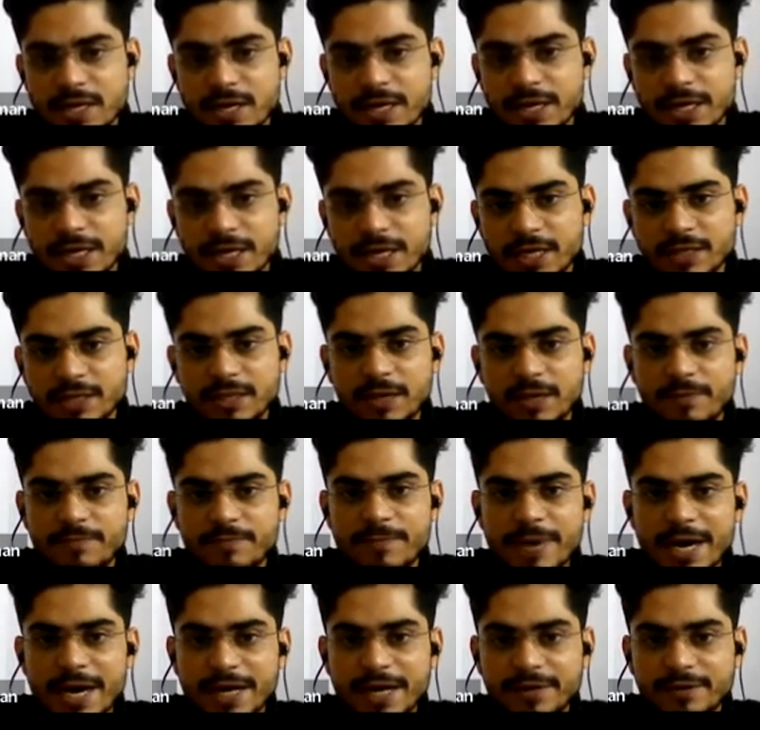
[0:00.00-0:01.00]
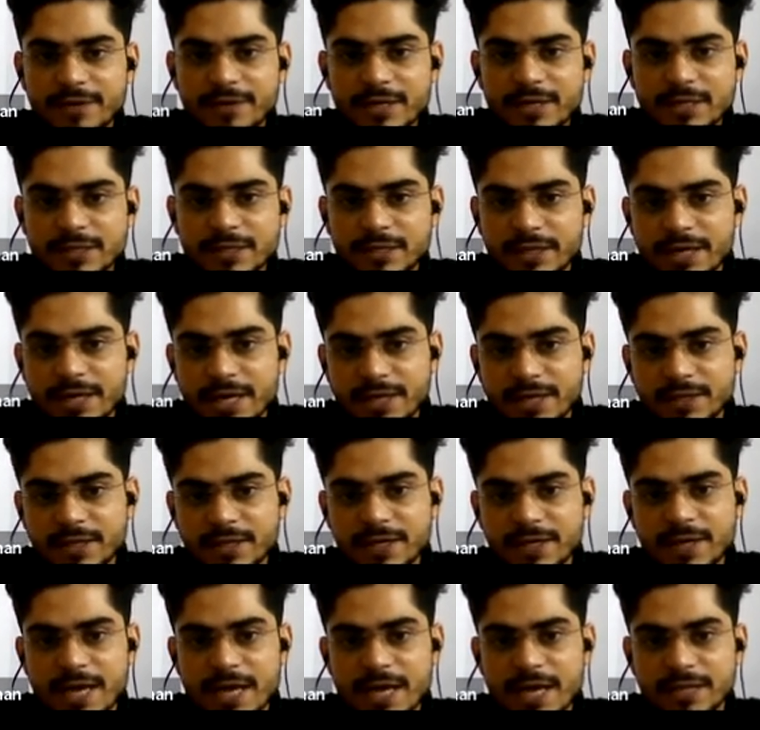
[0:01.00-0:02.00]
Here the battery is
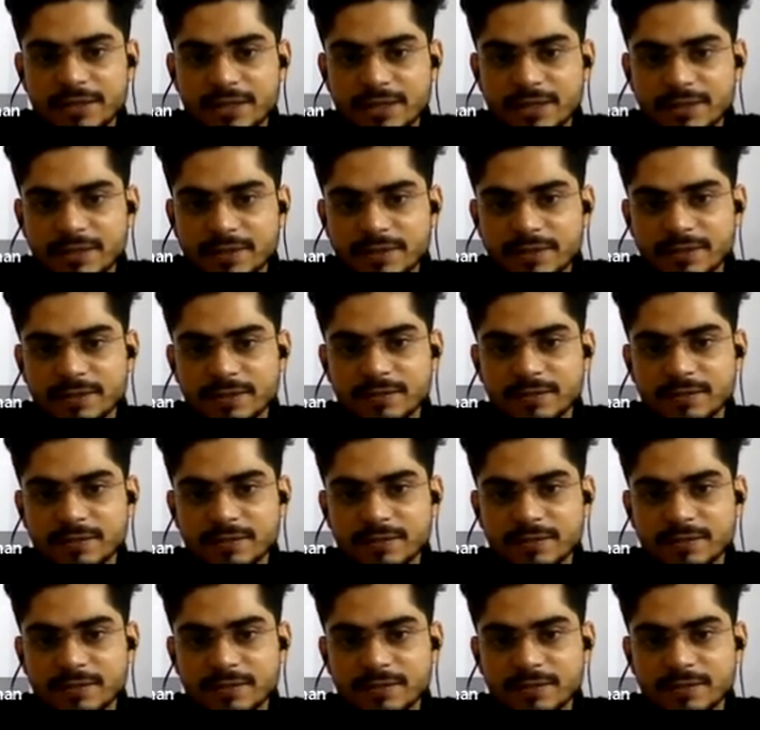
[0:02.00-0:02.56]
connected like this.